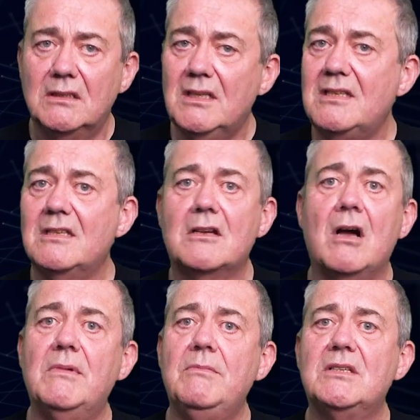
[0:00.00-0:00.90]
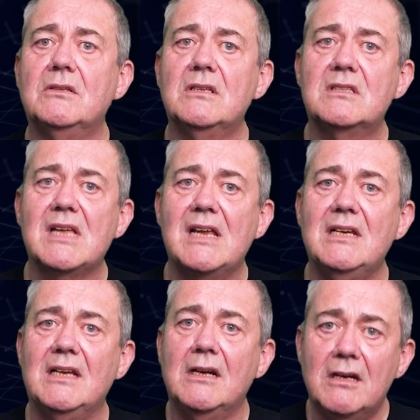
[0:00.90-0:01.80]
This is a common
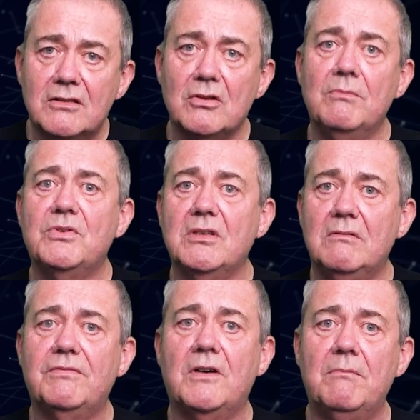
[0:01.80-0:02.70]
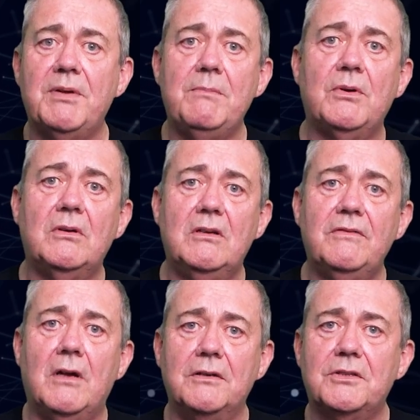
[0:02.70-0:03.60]
misunderstanding and an assumption from people who have
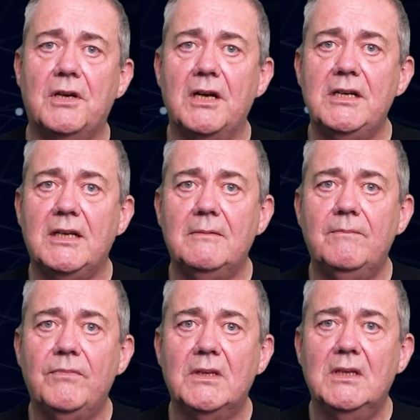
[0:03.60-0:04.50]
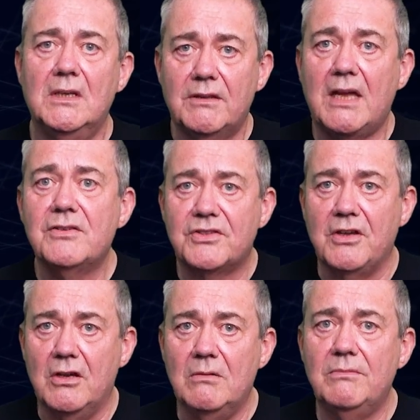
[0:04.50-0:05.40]
not tried it. They
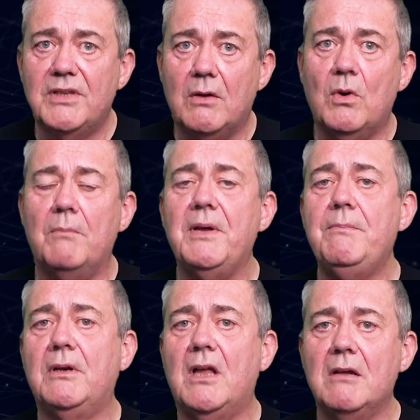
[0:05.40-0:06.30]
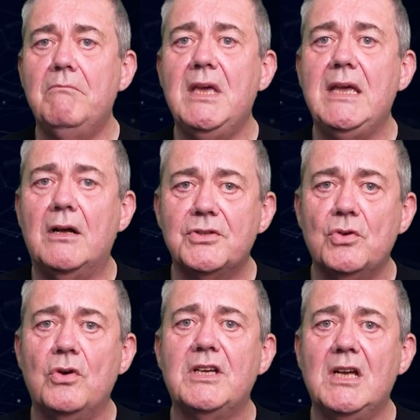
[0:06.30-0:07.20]
assume that what people like me are
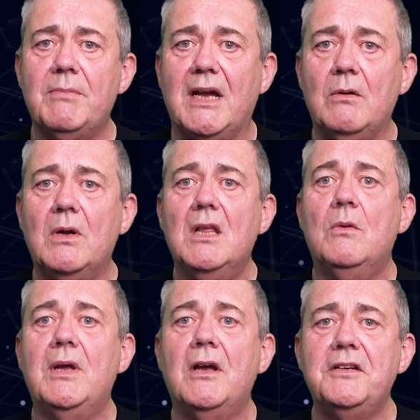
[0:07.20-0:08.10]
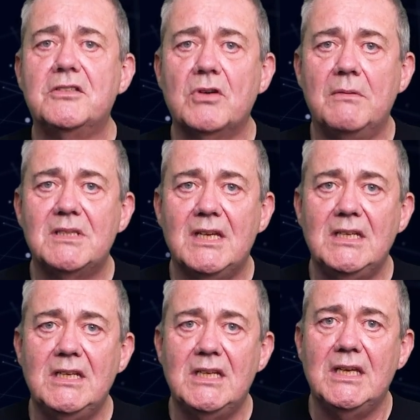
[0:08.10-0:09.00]
talking about when I describe
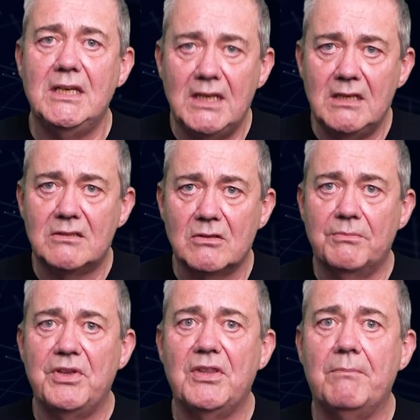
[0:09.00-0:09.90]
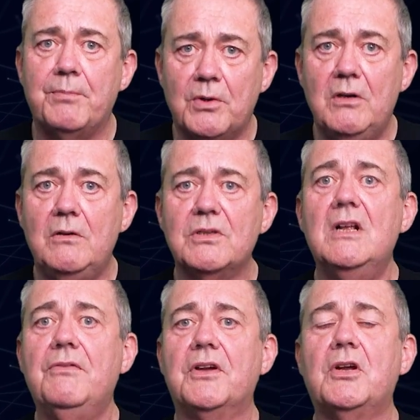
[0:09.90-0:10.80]
TDD is something that proves
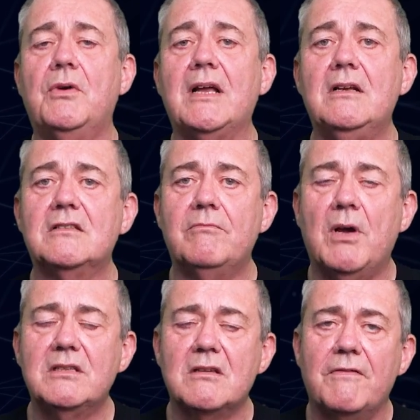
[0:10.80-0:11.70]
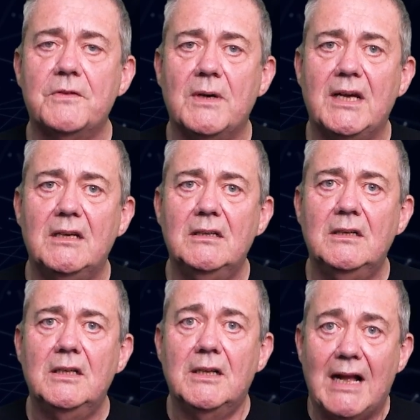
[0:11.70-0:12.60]
the correctness of my software.
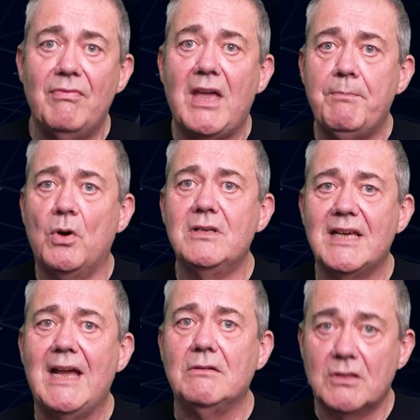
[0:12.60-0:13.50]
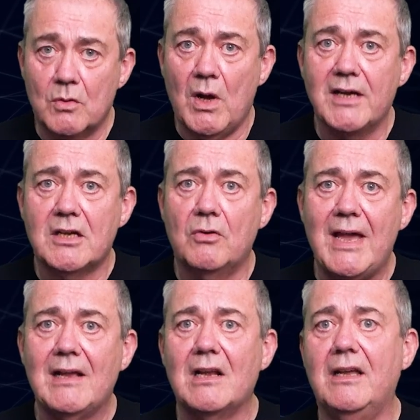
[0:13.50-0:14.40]
And they point out, quite
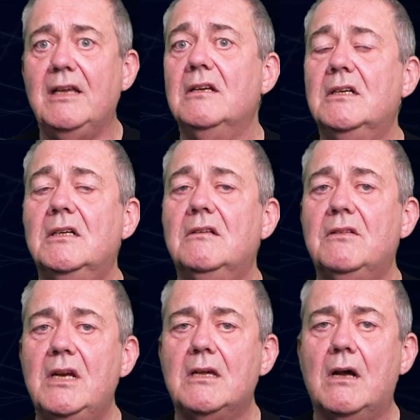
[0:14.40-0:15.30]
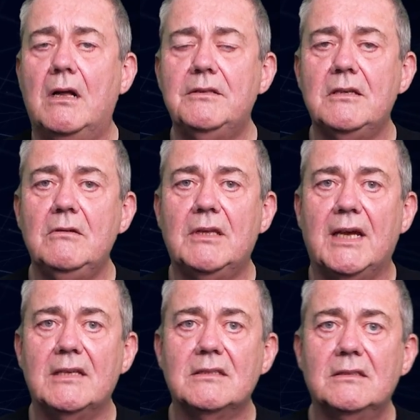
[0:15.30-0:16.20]
correctly, that it can't do
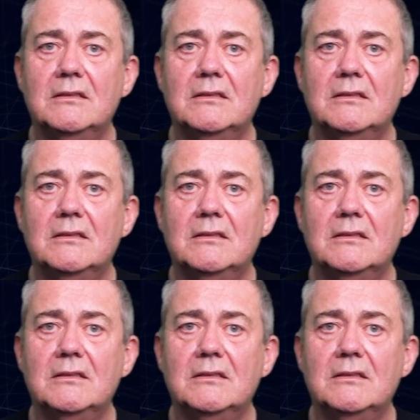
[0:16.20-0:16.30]
that.